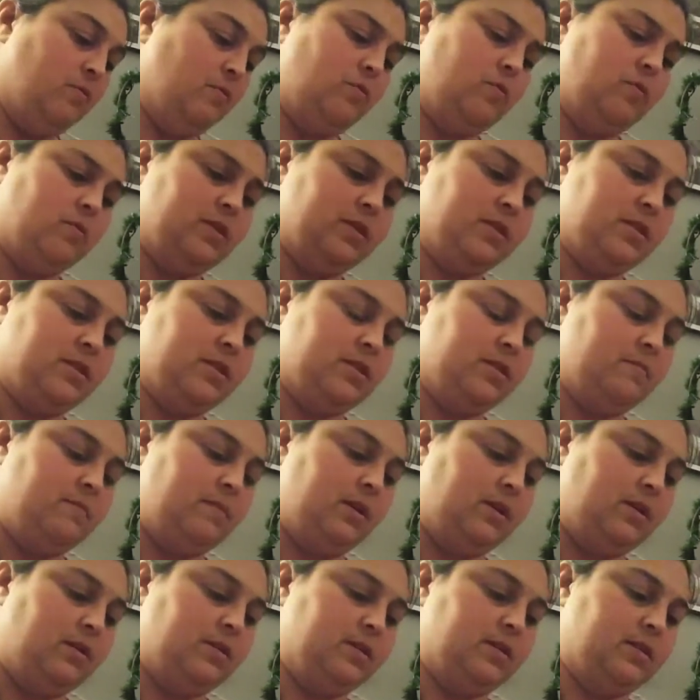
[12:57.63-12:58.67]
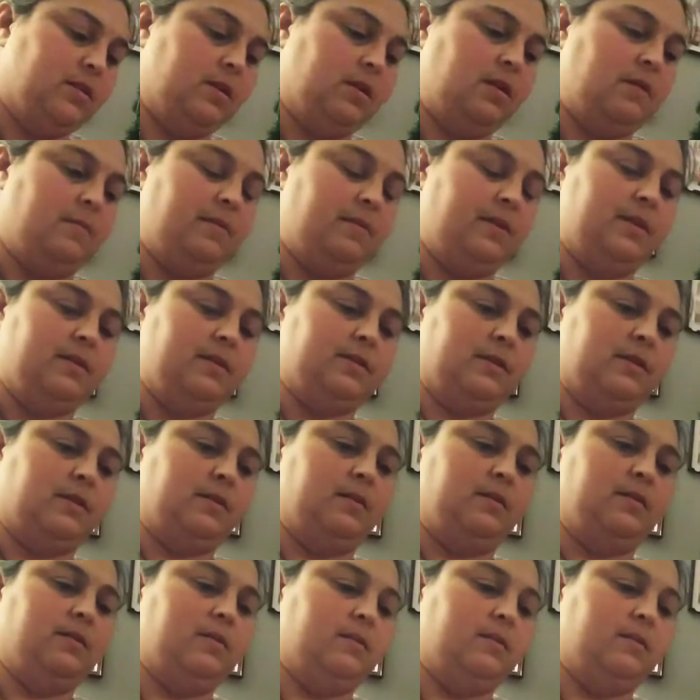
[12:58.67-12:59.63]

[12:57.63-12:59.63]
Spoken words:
Oh, it smells amazing.